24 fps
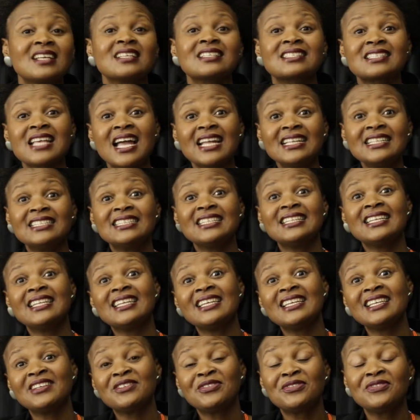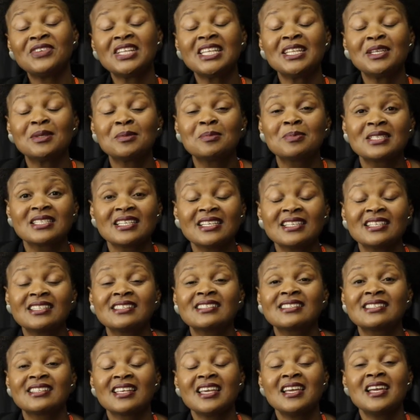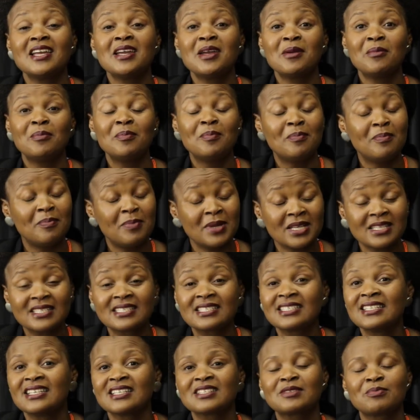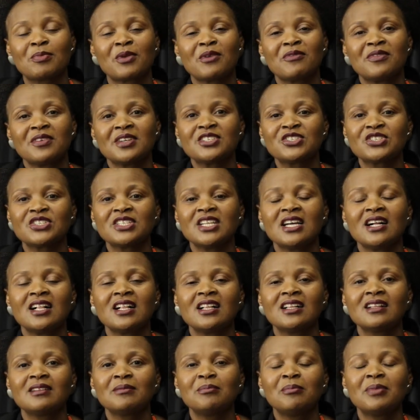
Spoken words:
Sandile Phillips is a business professional